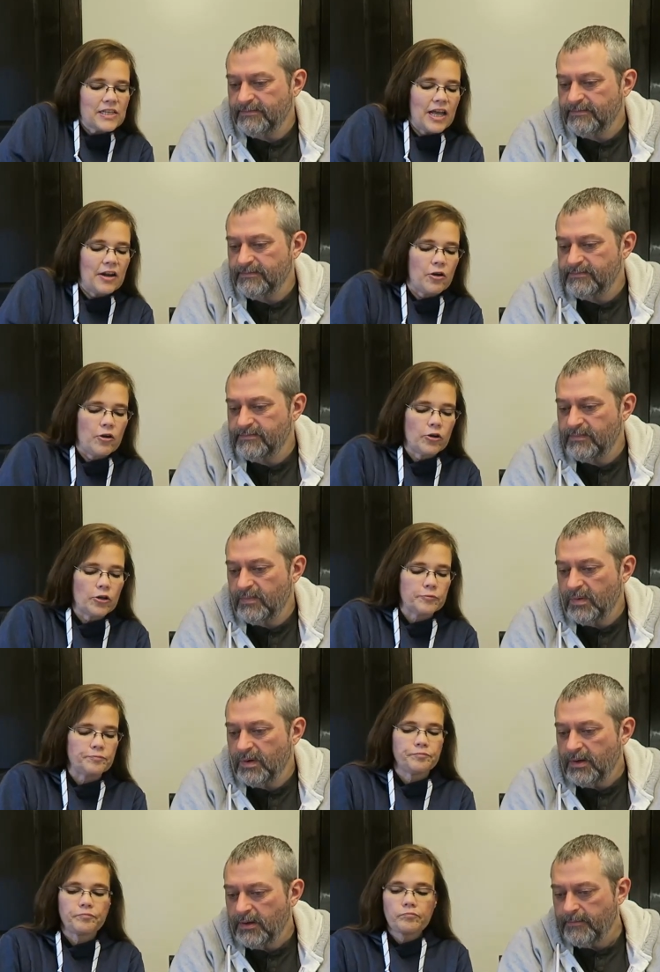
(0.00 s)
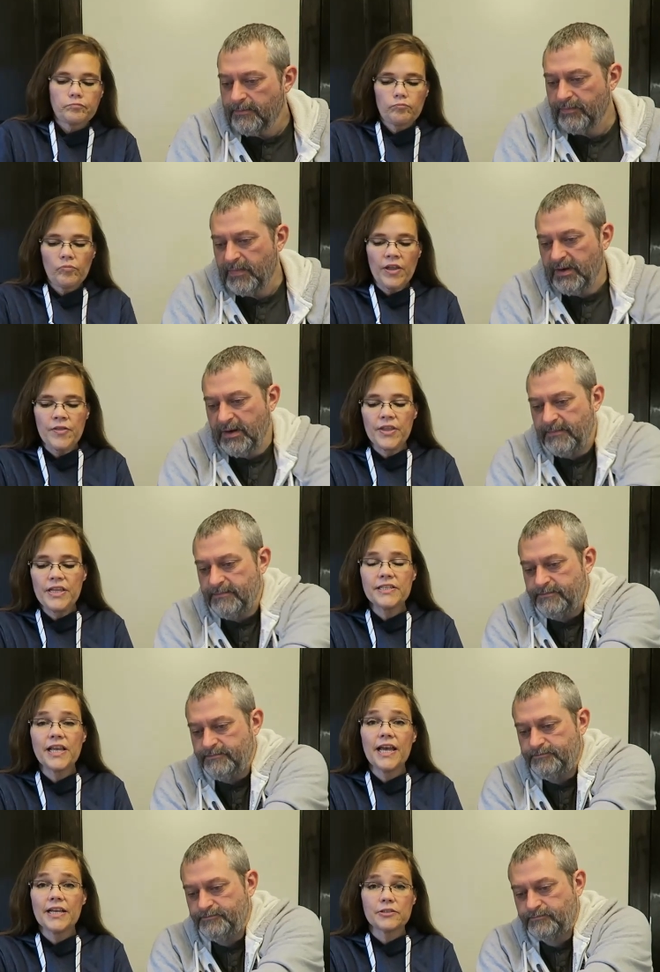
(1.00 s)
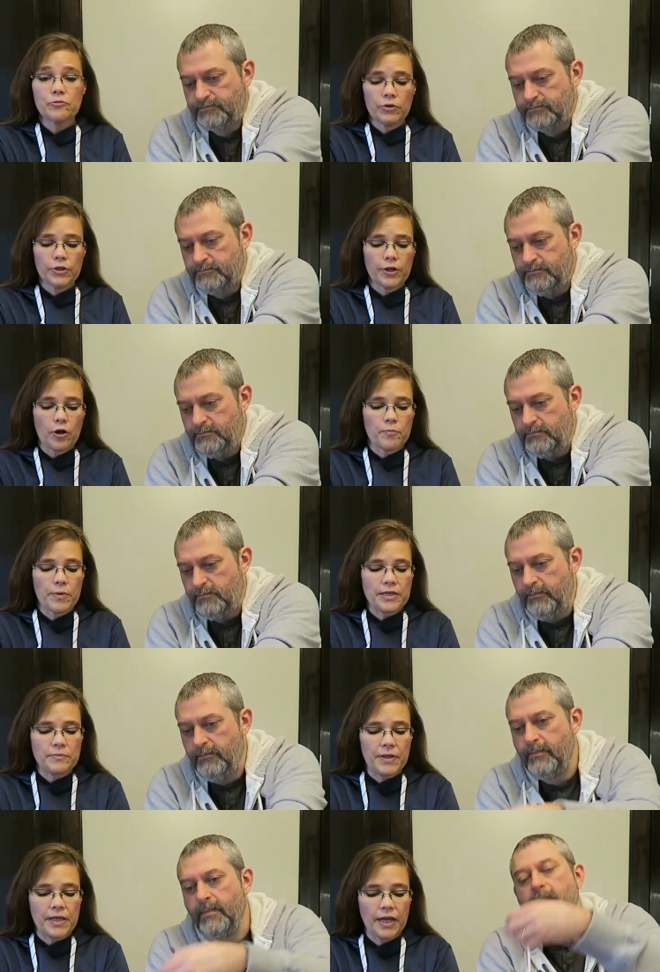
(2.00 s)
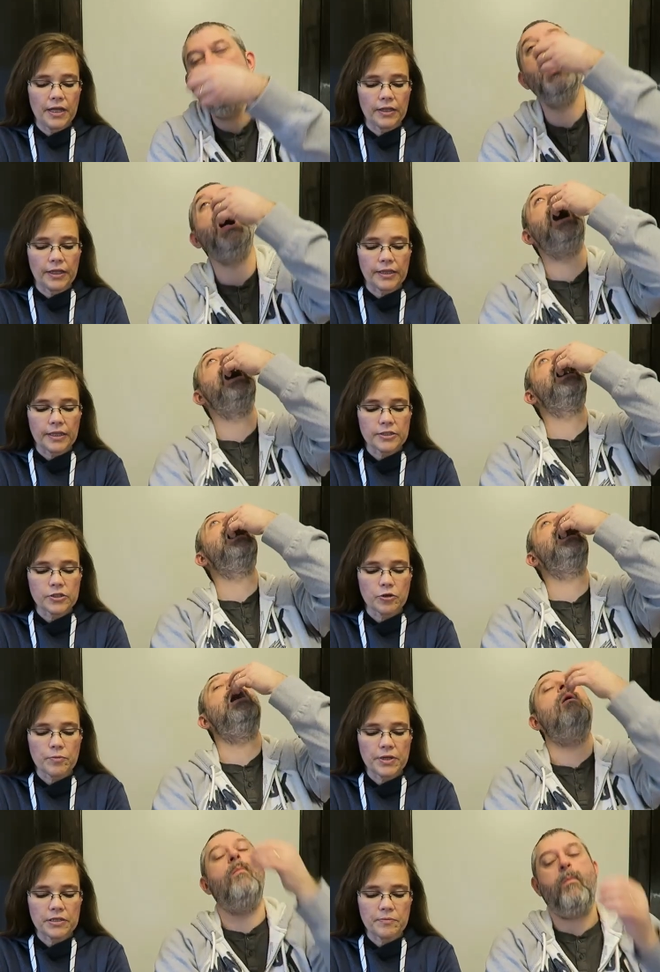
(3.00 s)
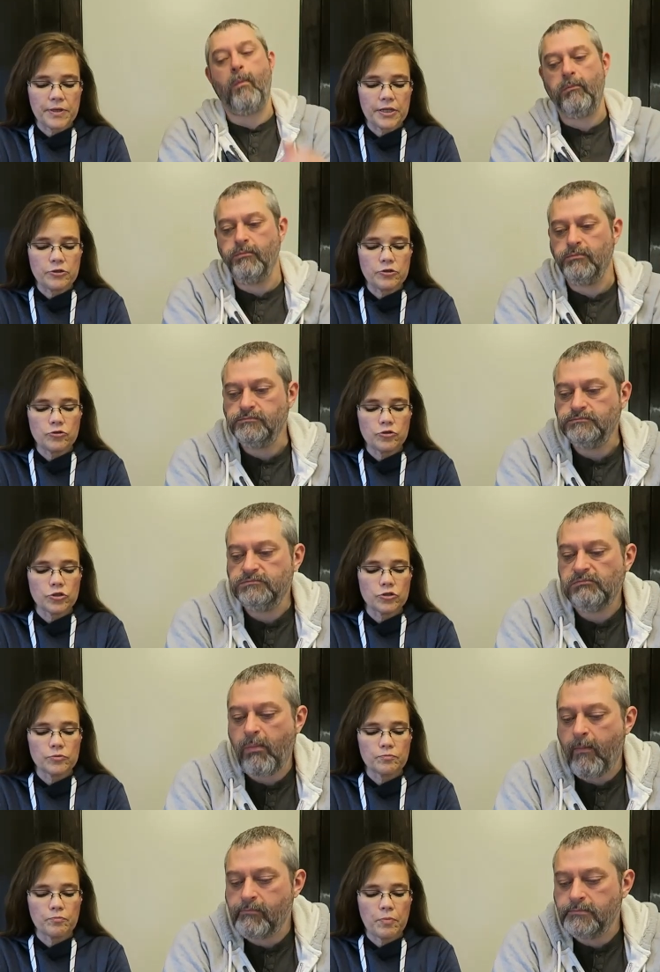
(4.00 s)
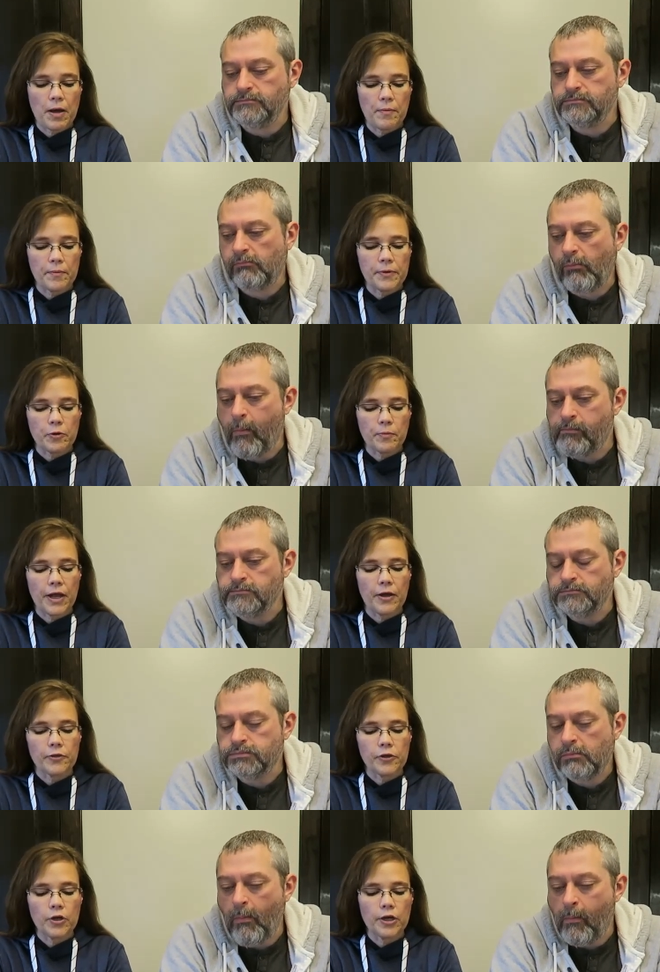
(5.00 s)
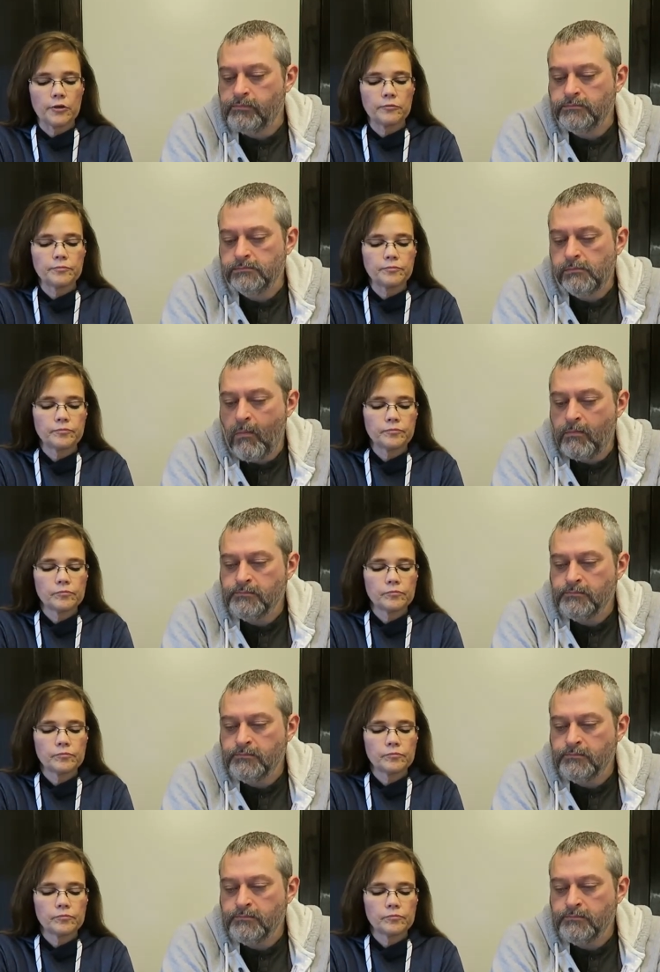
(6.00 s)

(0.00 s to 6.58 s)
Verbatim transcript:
Speaker 1: it's kind of hard. And these eggs really aren't made to be cut like this. They're meant to be, you just pop them in your mouth, you know?